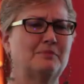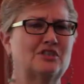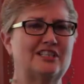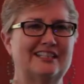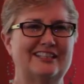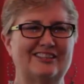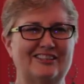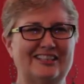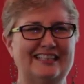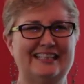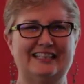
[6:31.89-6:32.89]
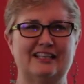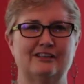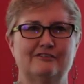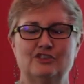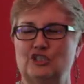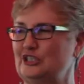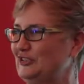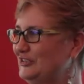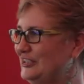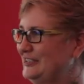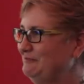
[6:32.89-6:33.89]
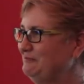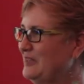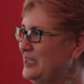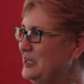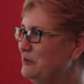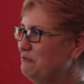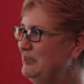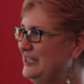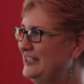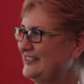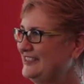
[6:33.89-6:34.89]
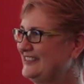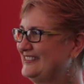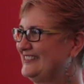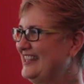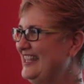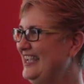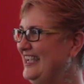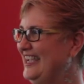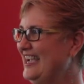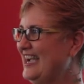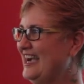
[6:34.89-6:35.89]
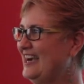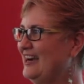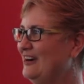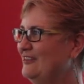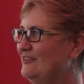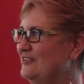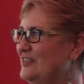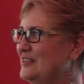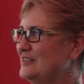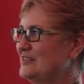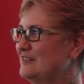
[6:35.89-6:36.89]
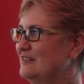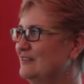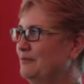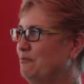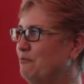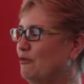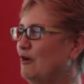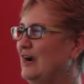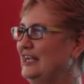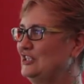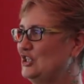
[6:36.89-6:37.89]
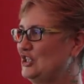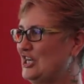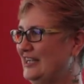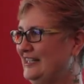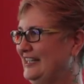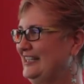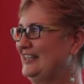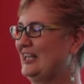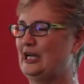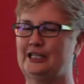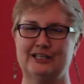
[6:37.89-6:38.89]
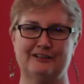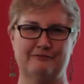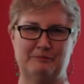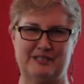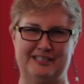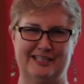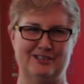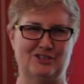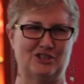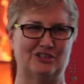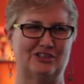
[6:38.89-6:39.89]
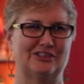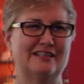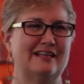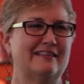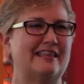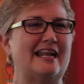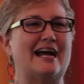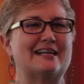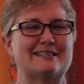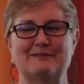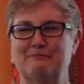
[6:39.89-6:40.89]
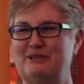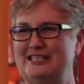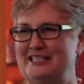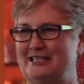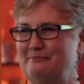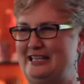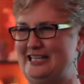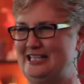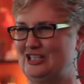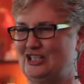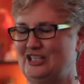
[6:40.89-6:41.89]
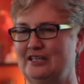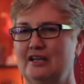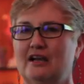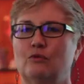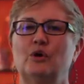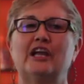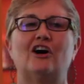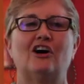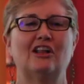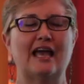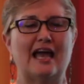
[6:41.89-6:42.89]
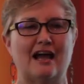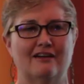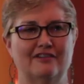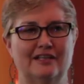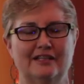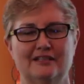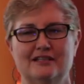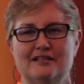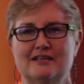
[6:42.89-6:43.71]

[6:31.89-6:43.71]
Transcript: particularly love children because they have this bright, shining light of potential that hasn't been diminished. We all have it,